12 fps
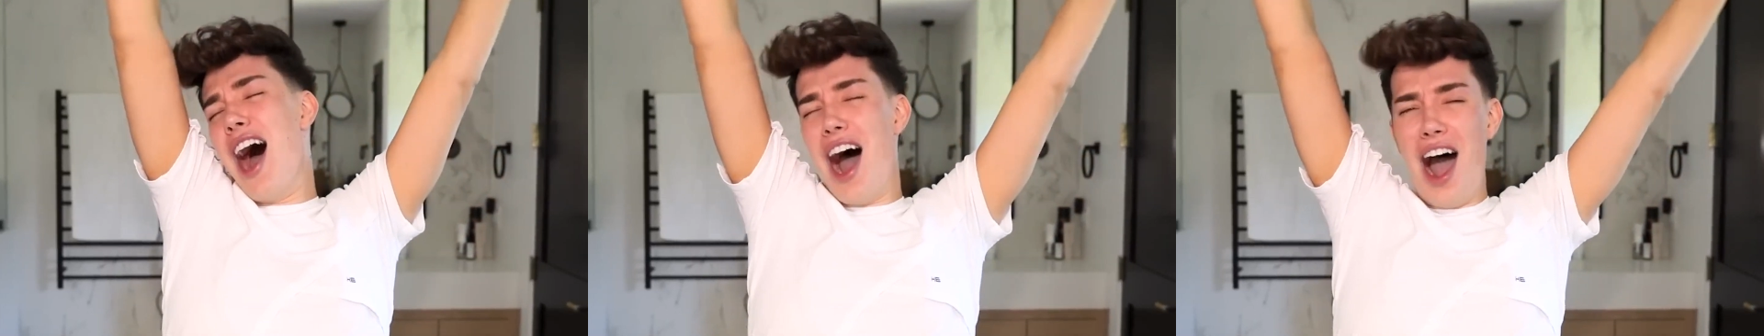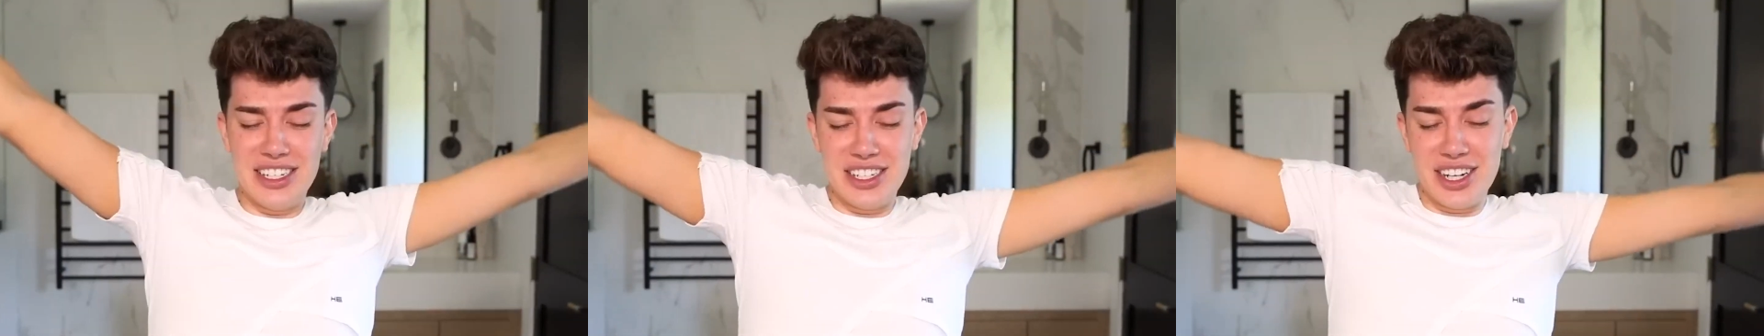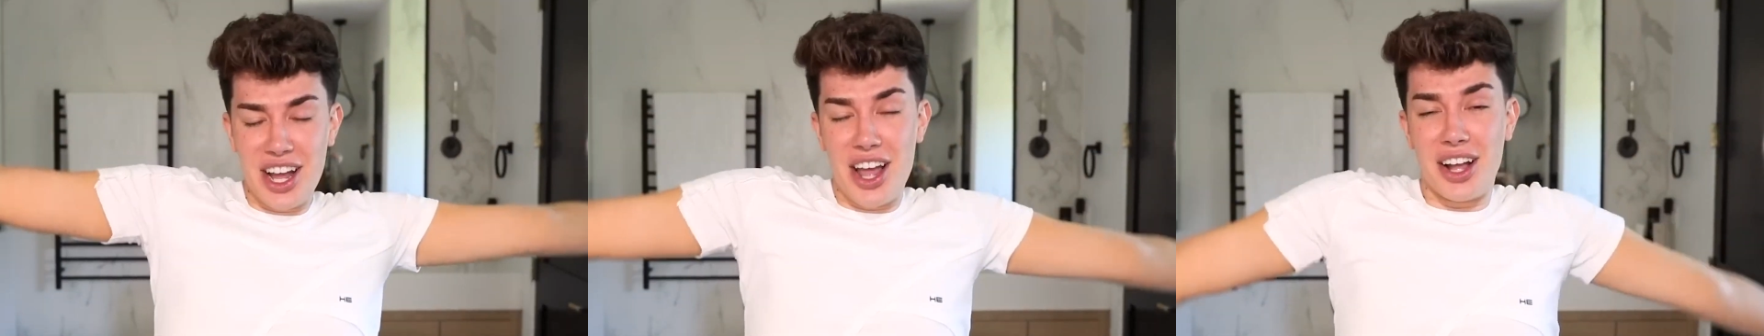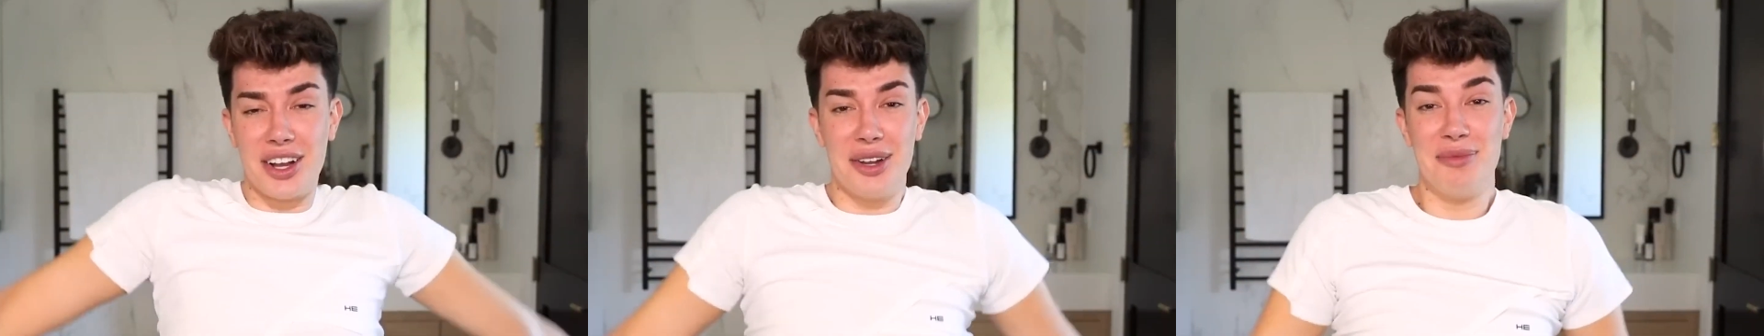being involved in
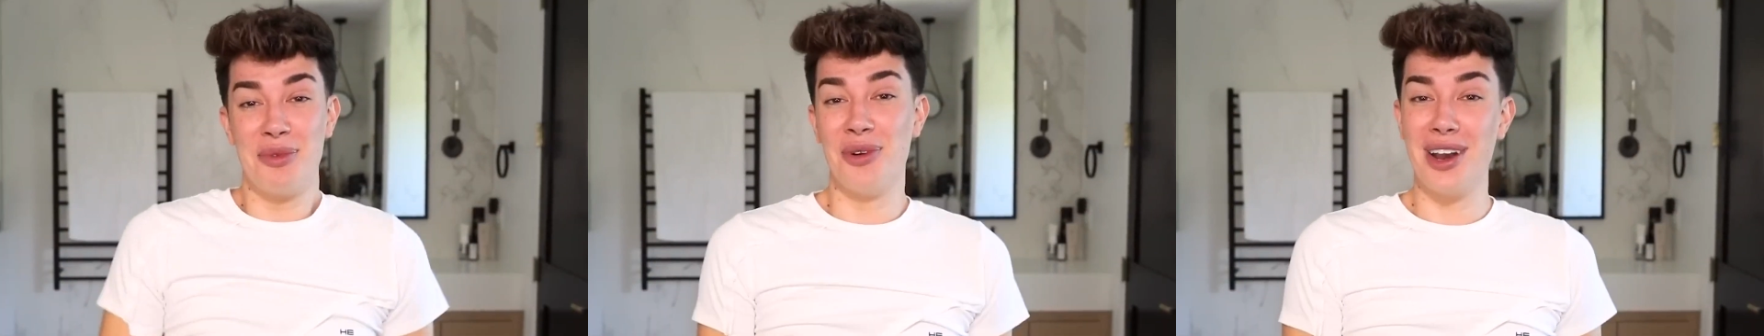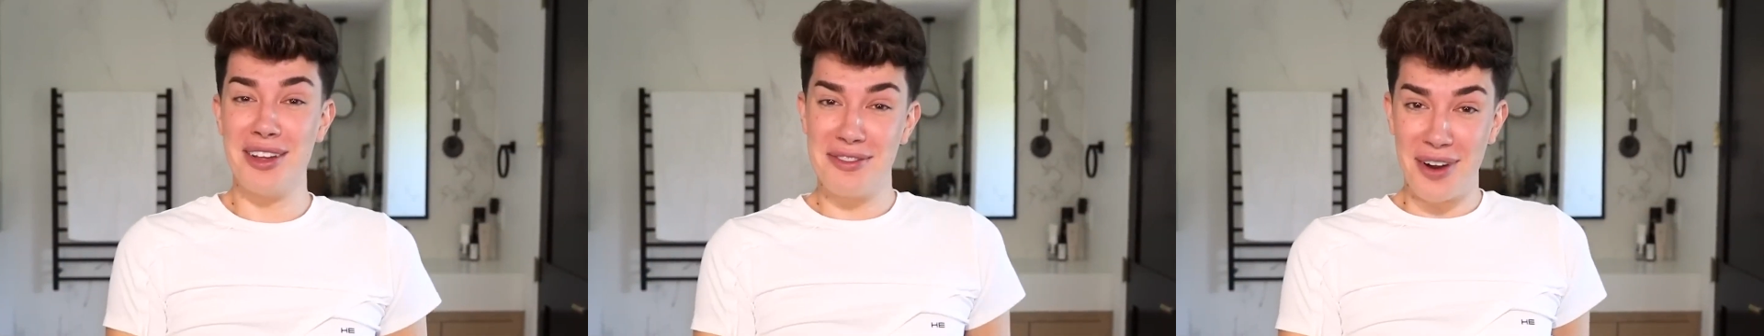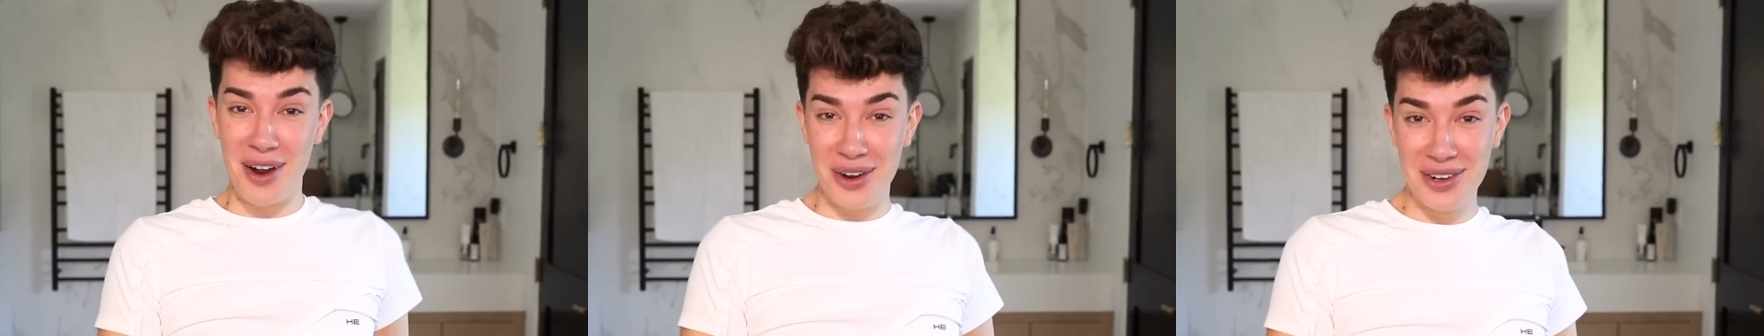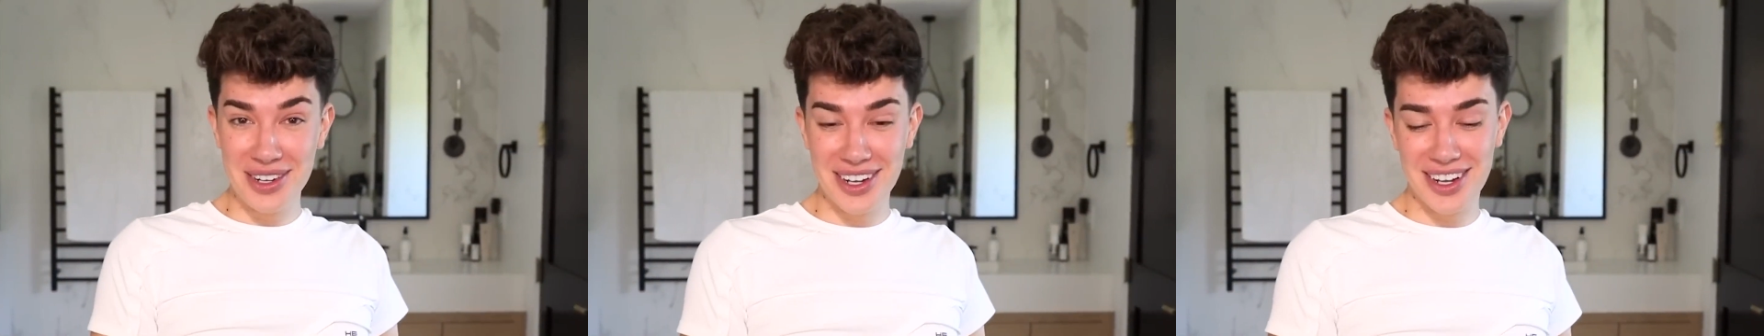drama to having
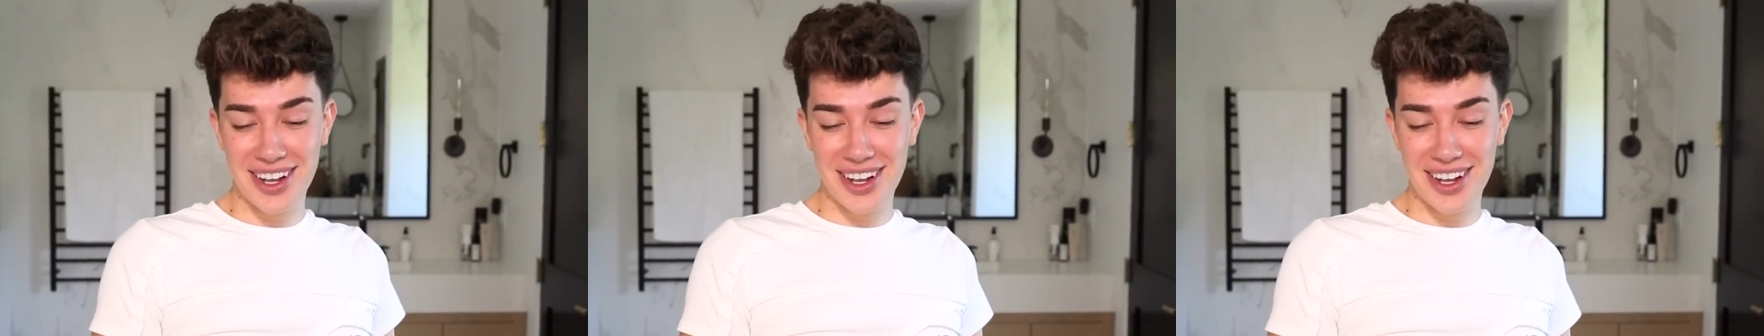multiple